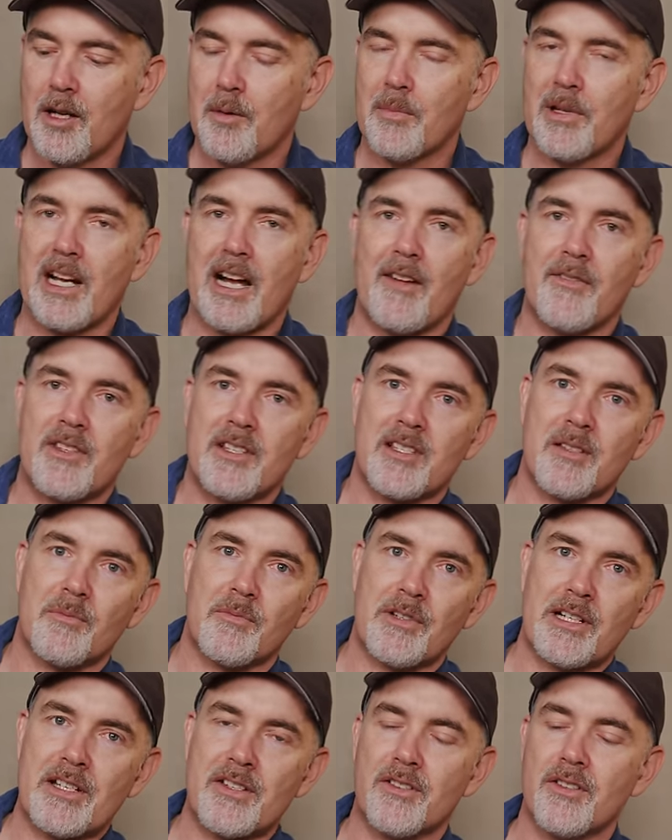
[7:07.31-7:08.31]
but after some
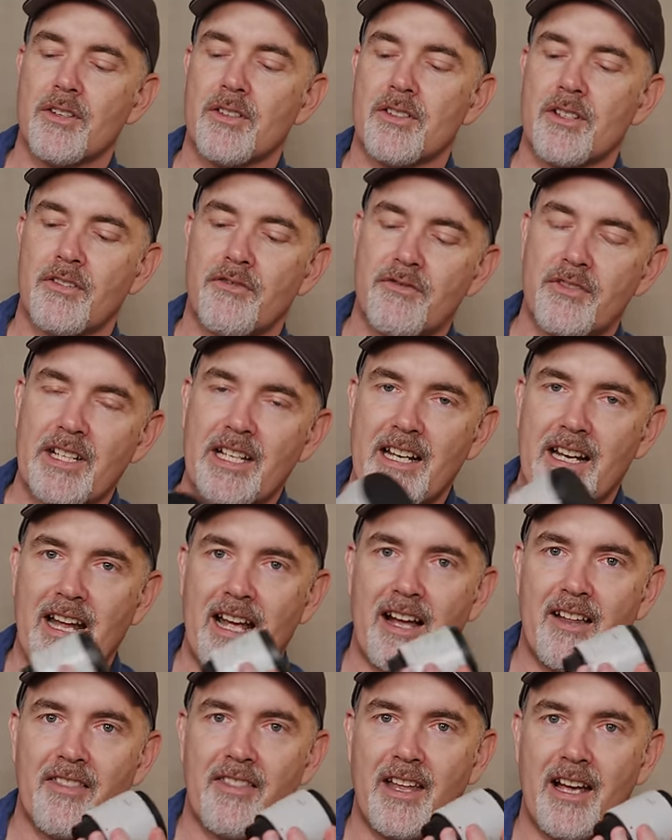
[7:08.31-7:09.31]
research, I figured
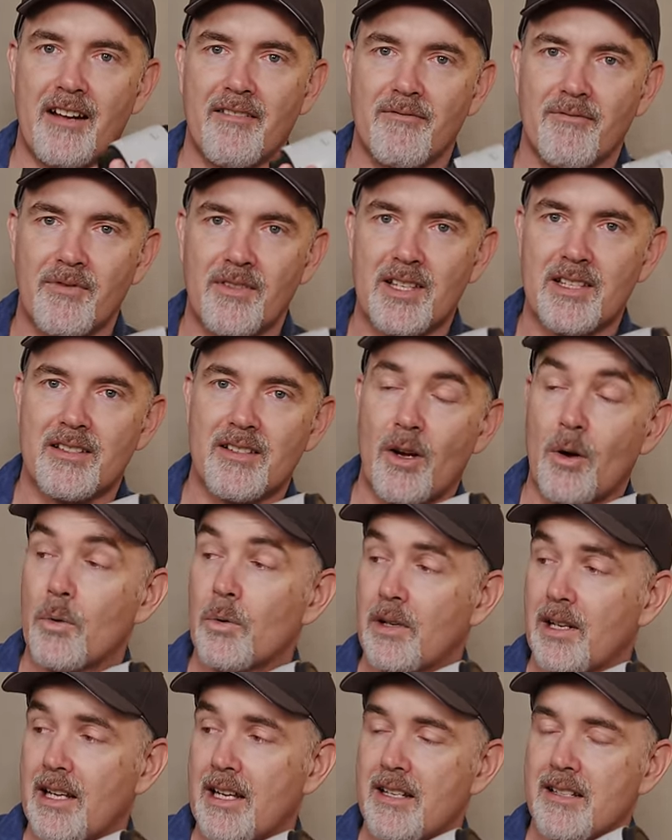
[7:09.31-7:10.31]
out that this
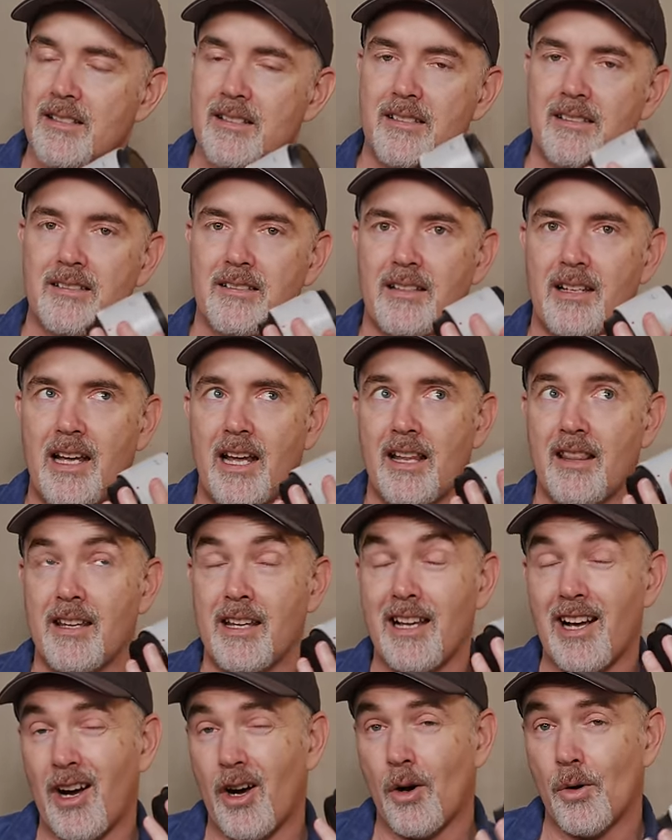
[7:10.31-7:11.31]
old lens and
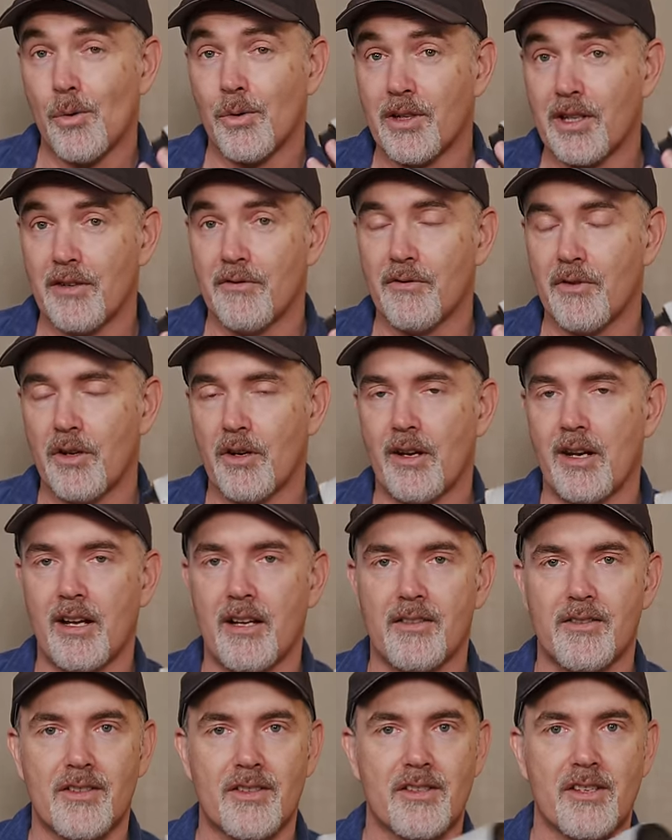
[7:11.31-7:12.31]
the old
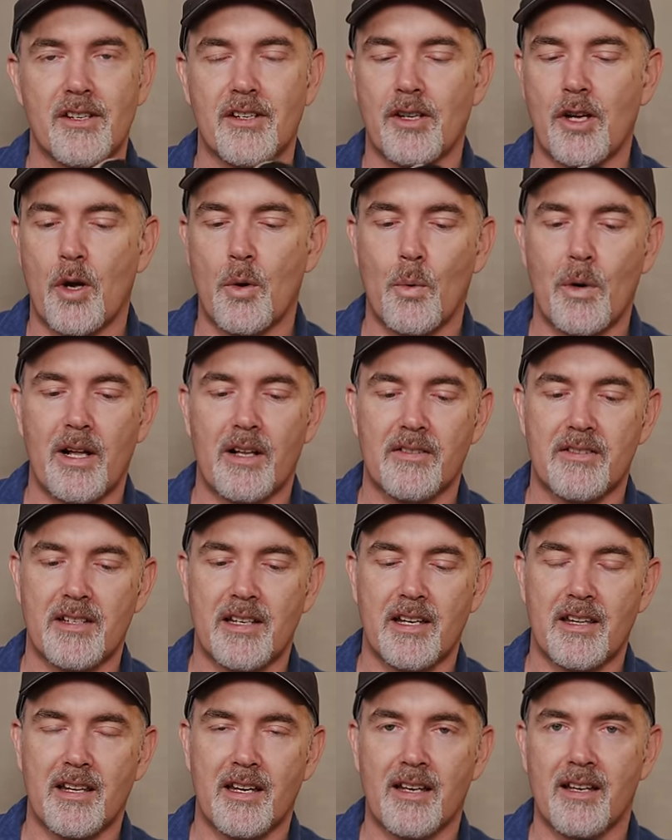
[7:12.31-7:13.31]
converter just didn't go well
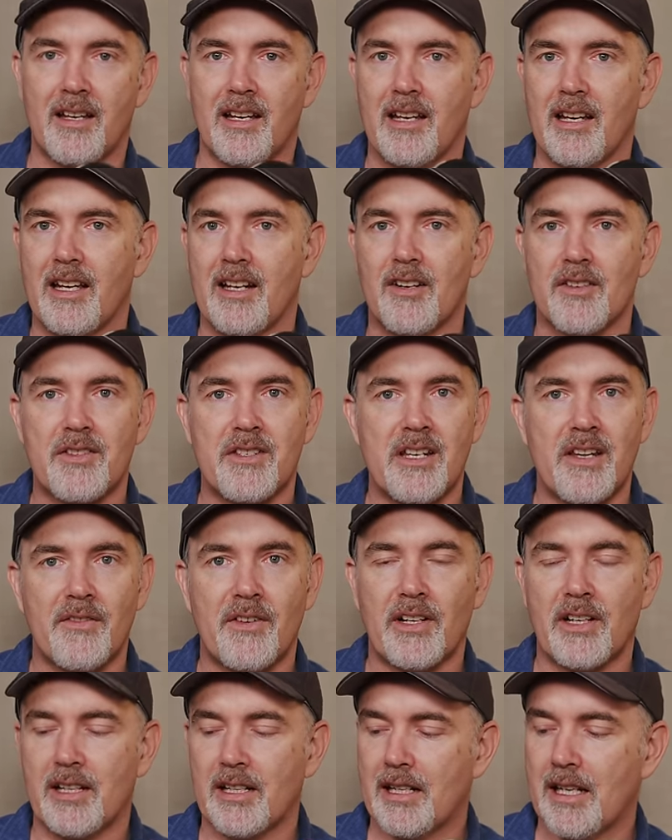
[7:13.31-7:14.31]
together, and I was never
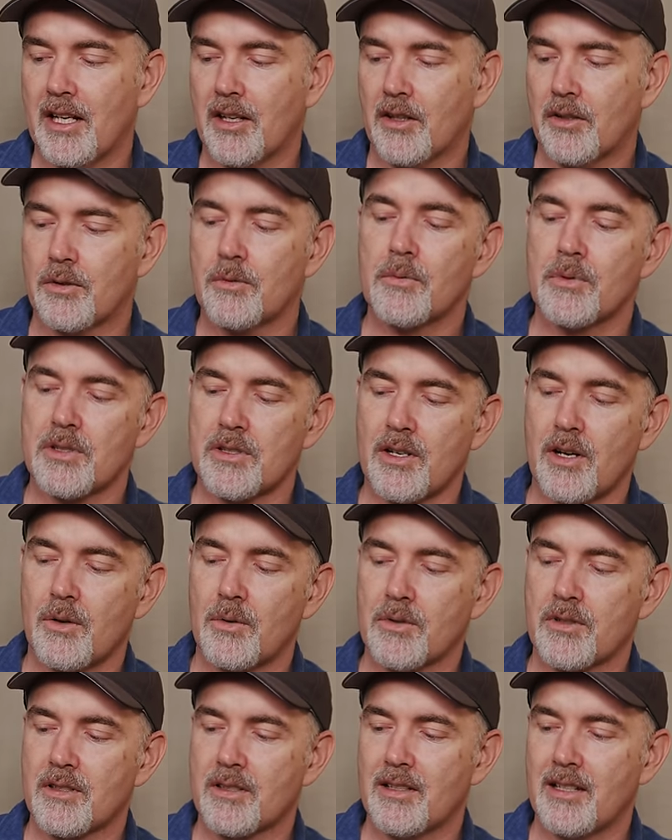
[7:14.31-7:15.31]
going to get good
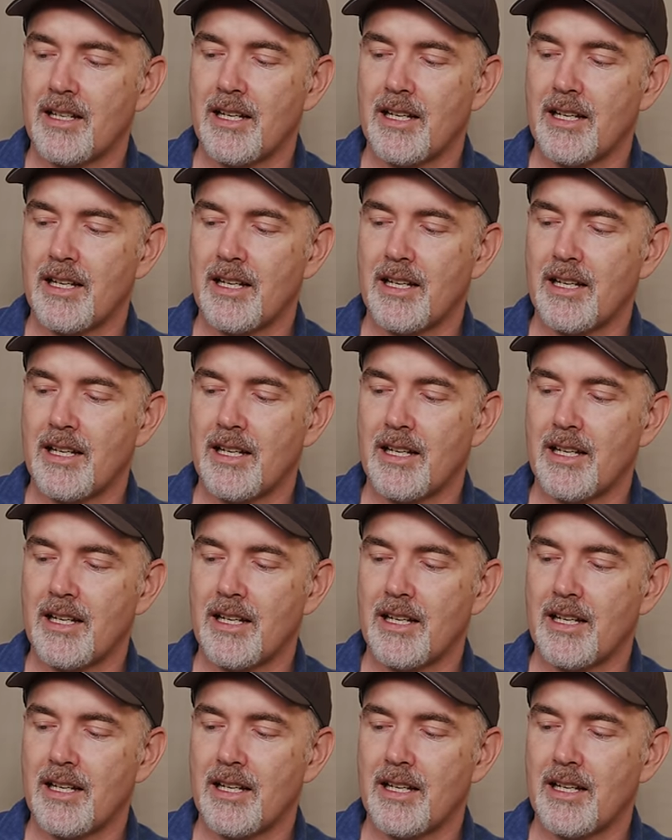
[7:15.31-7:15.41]
results.